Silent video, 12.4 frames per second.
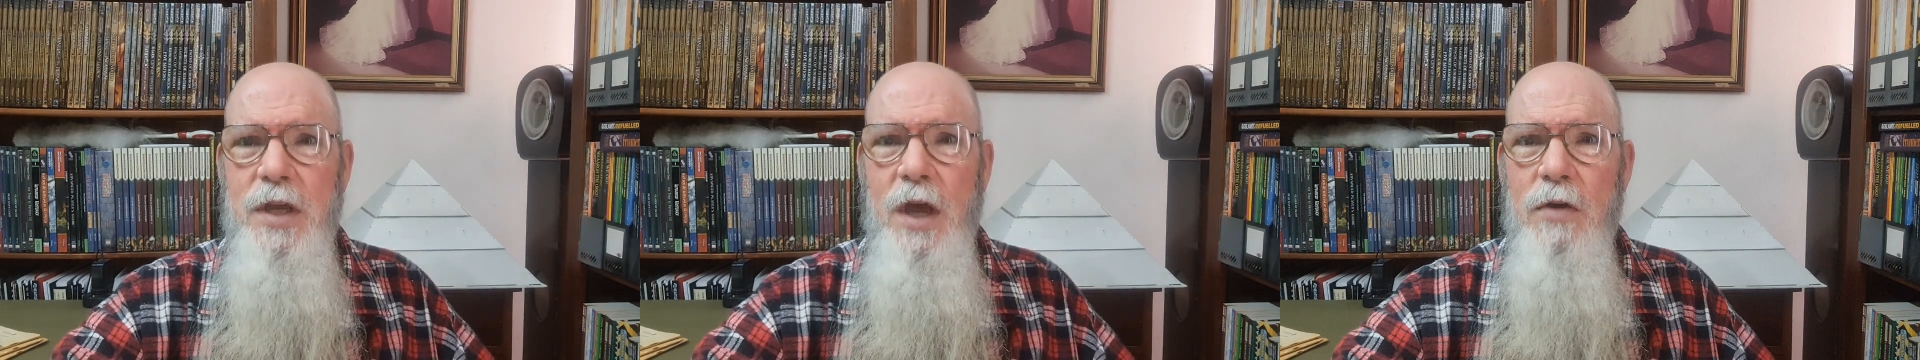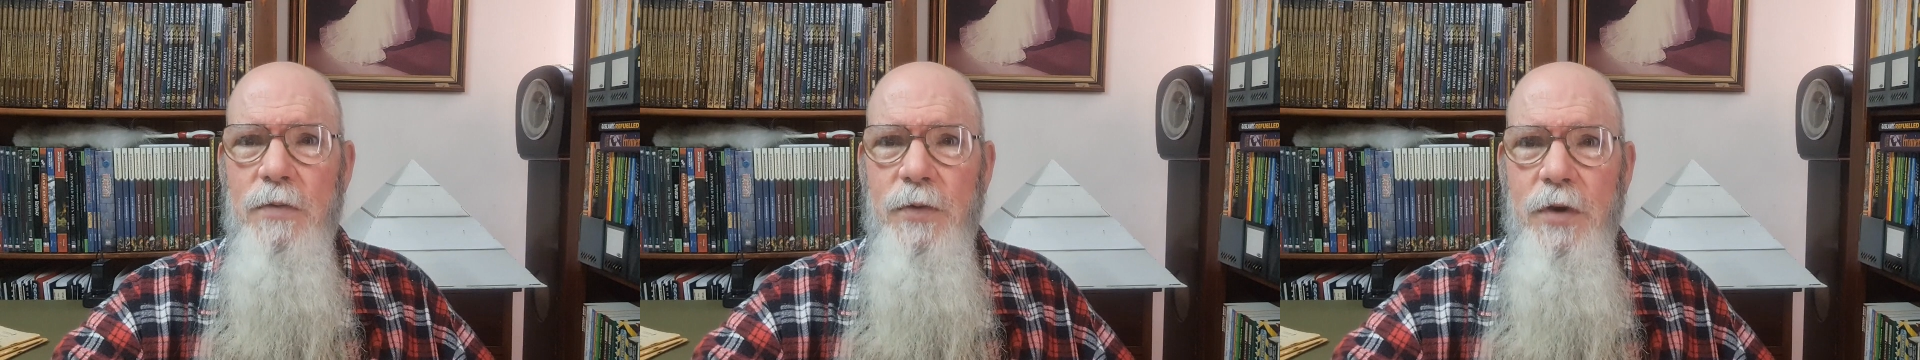
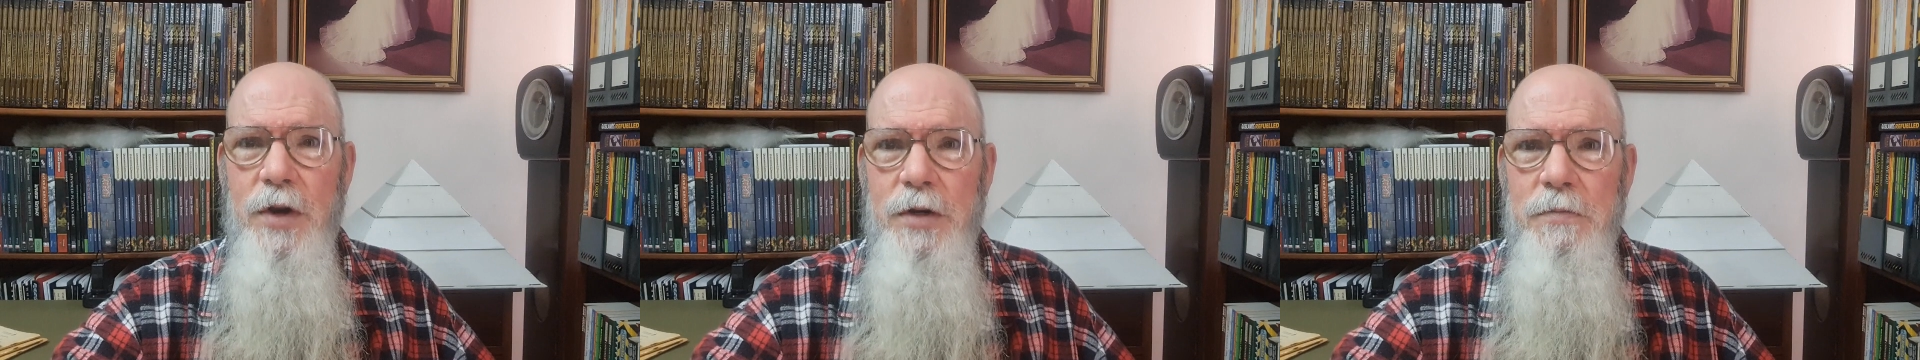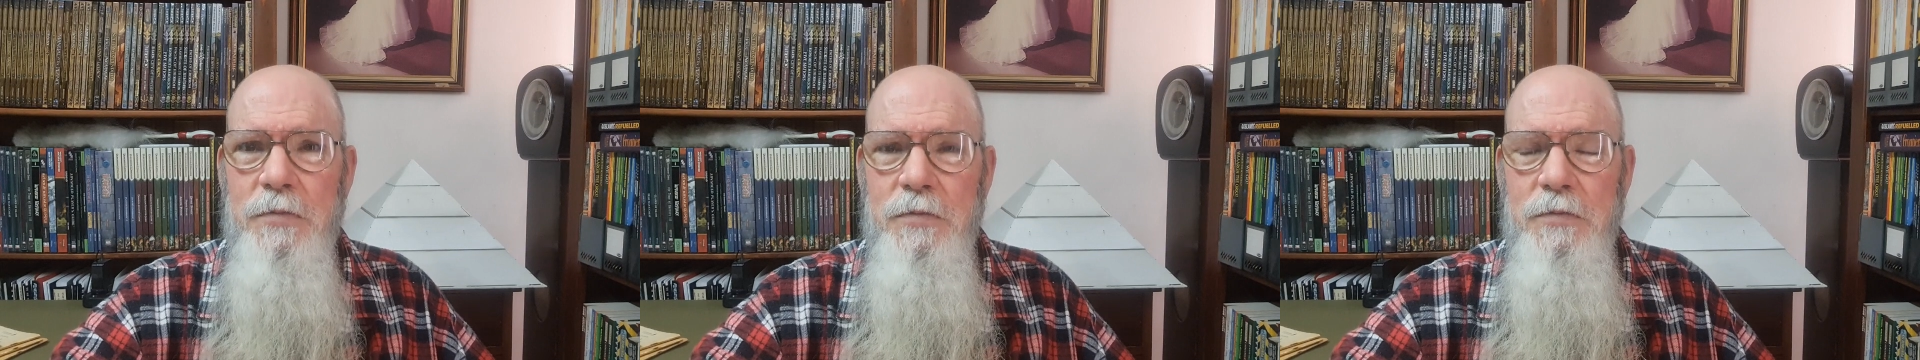go for
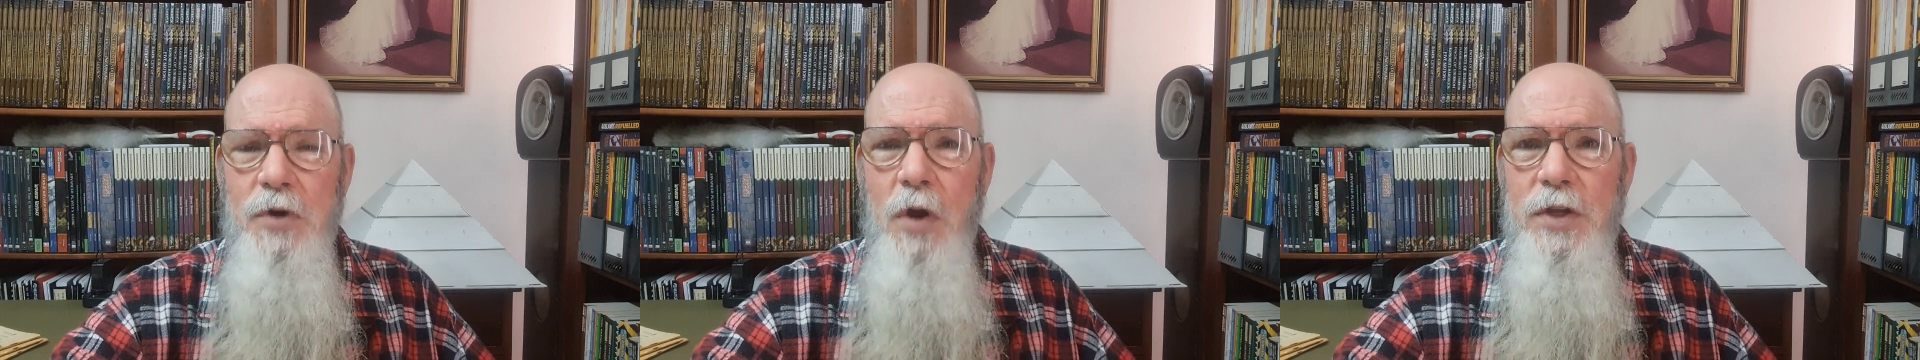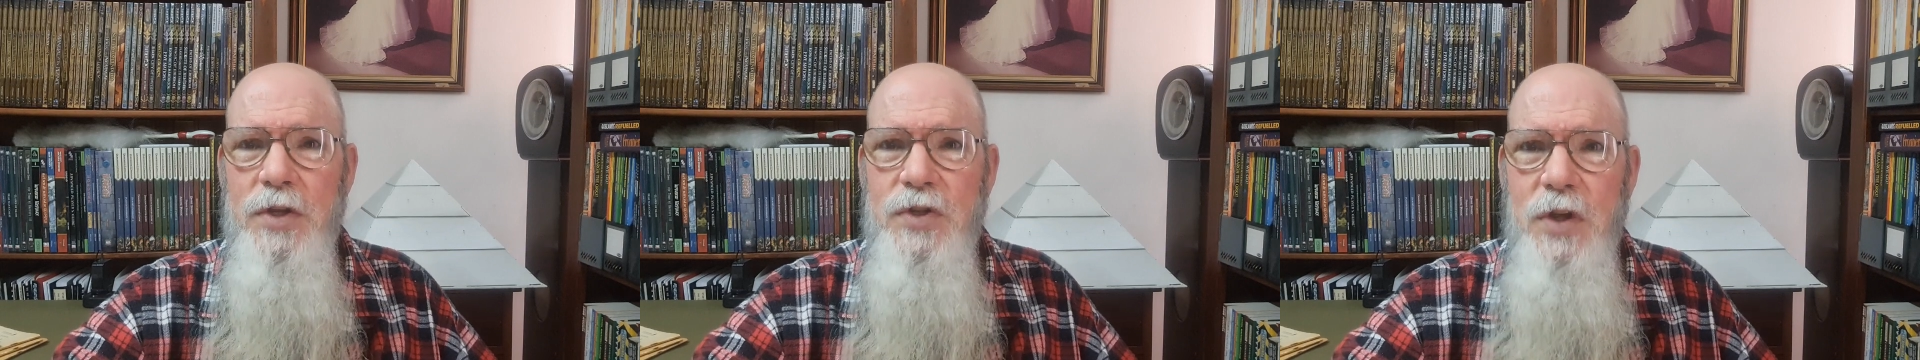it.
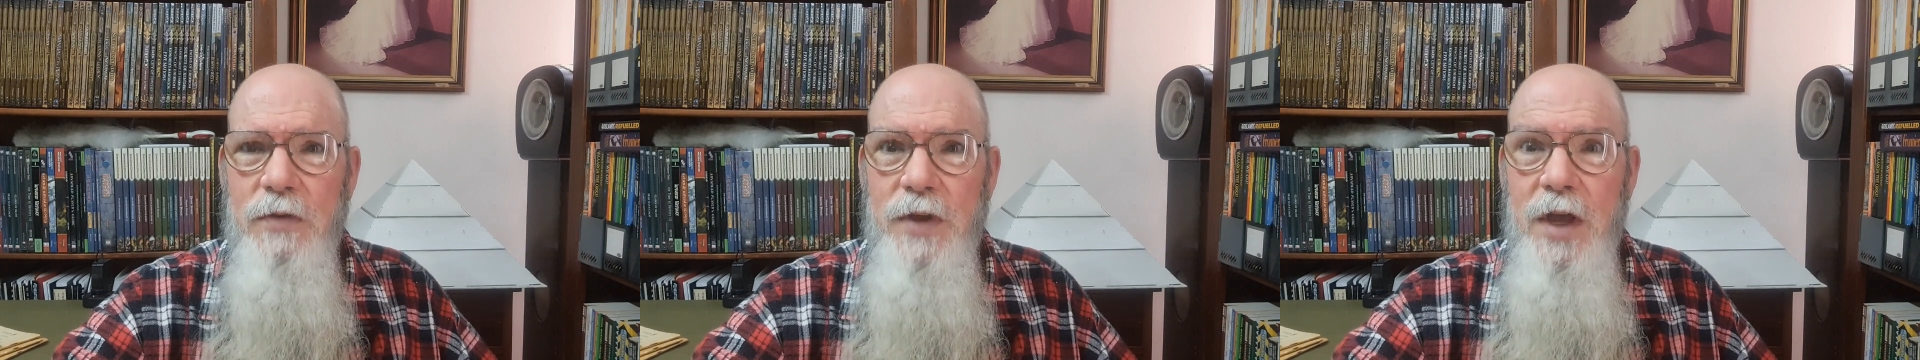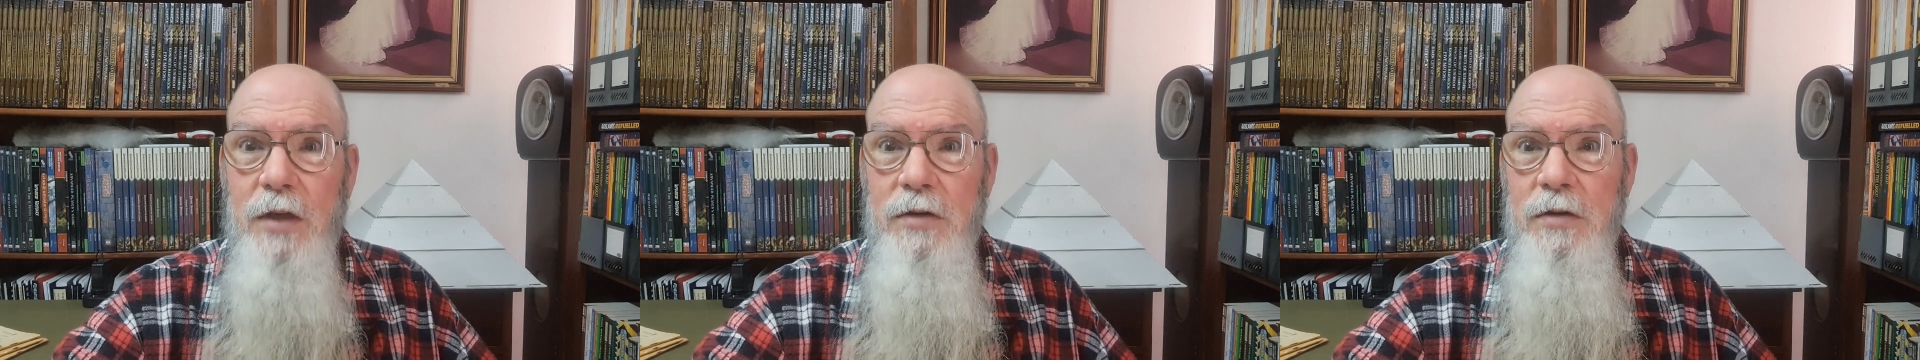Knock yourself
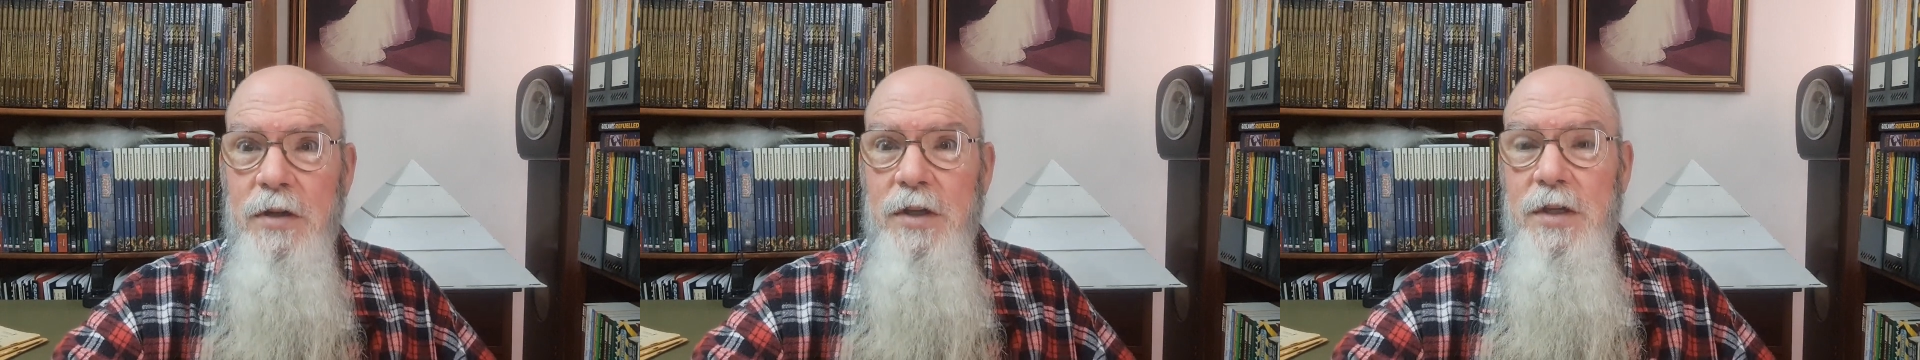out.